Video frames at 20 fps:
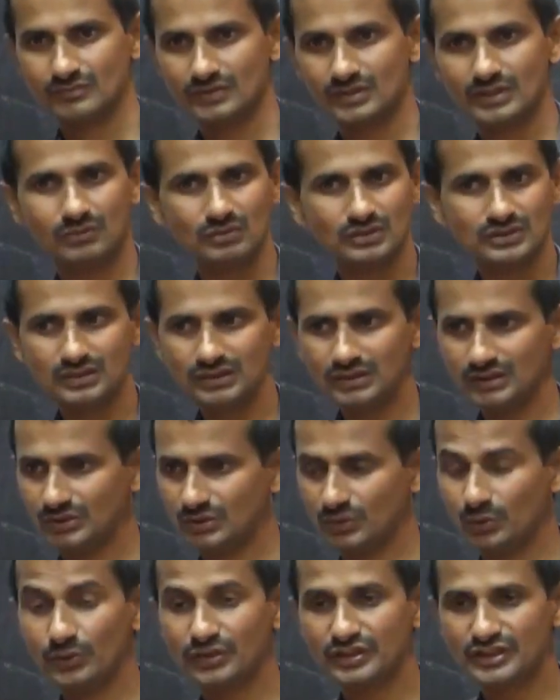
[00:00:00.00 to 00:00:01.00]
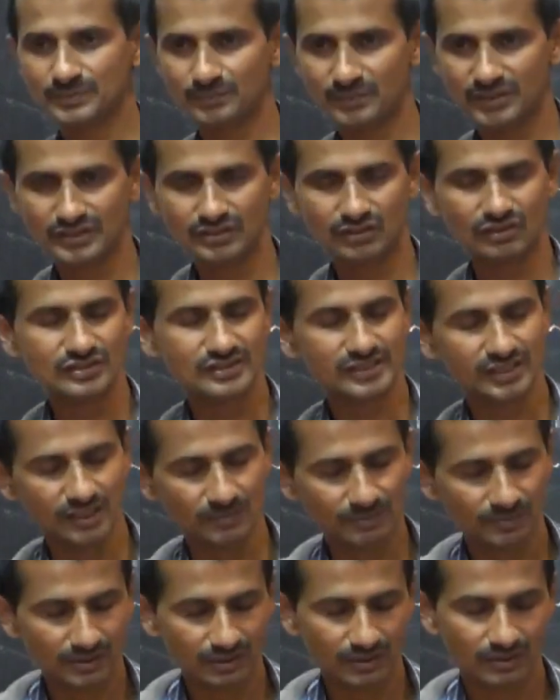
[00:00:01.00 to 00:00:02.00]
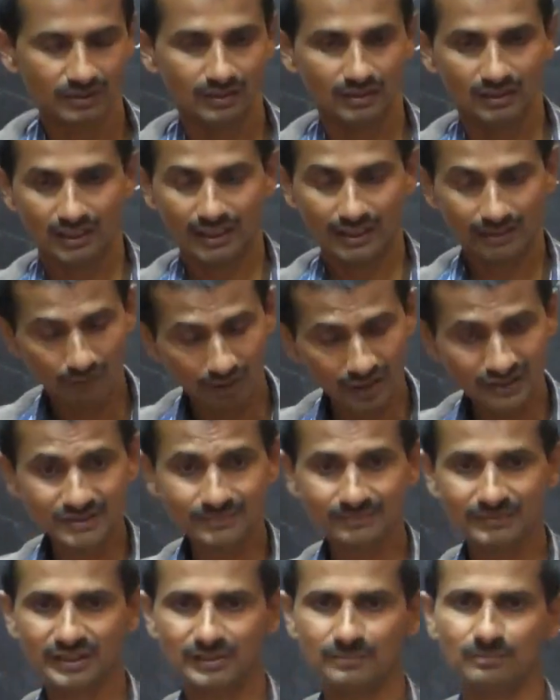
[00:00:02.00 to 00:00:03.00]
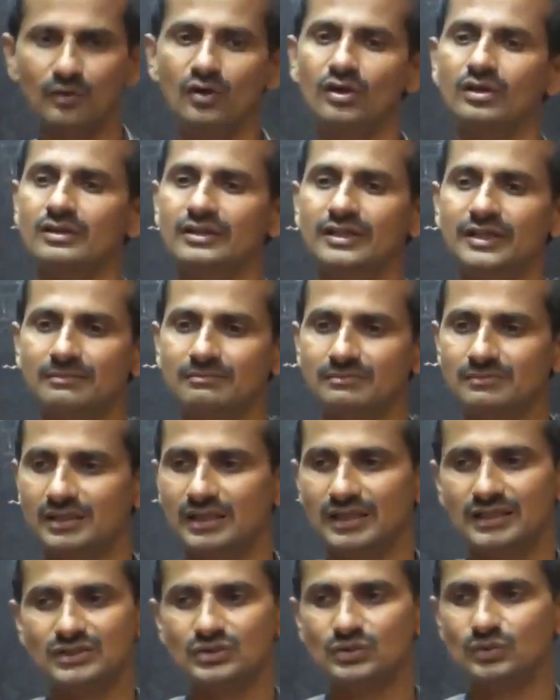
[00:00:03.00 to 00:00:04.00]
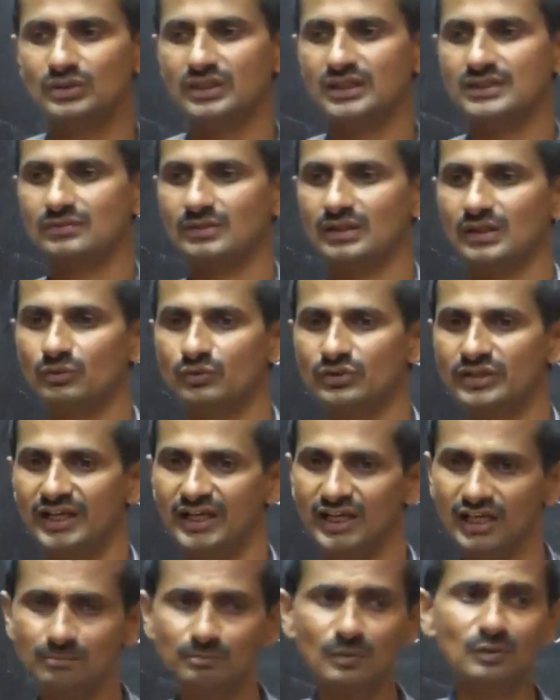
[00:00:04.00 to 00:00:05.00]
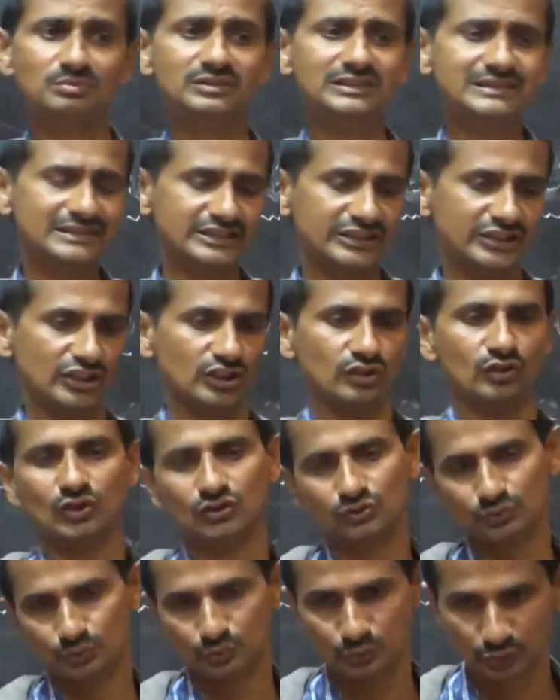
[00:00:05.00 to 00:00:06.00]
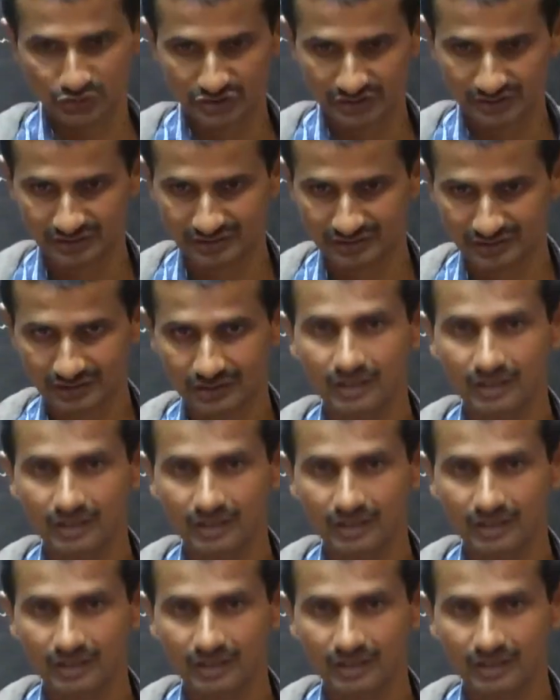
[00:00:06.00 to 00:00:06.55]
There was no expression of self-advancement for them, and so that's why, with the help of this Indian constitution,